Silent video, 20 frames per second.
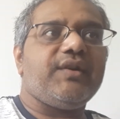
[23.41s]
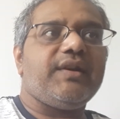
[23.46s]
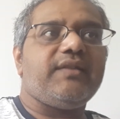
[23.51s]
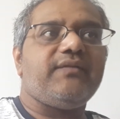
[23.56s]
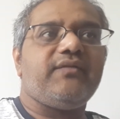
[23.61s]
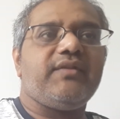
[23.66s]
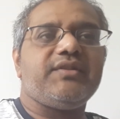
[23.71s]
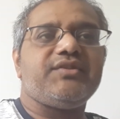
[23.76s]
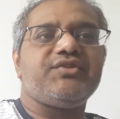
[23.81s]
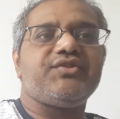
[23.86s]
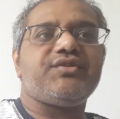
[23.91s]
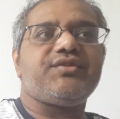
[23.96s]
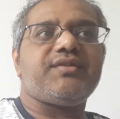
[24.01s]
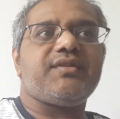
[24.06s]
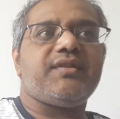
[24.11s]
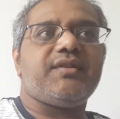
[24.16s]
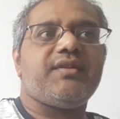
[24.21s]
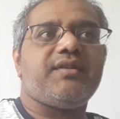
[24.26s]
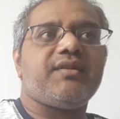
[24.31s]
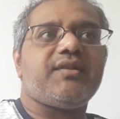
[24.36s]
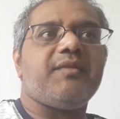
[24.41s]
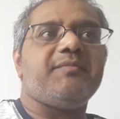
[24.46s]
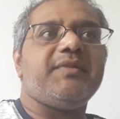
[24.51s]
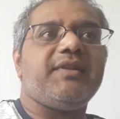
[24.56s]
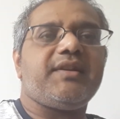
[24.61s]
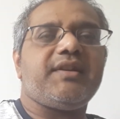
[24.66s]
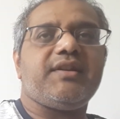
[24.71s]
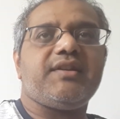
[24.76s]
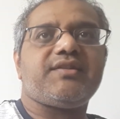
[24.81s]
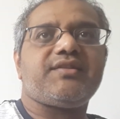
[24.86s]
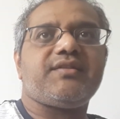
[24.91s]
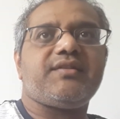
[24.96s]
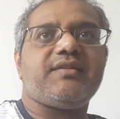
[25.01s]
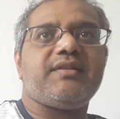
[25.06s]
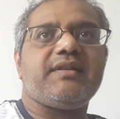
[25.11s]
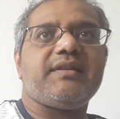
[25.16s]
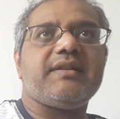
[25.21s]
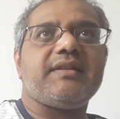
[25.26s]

in which communication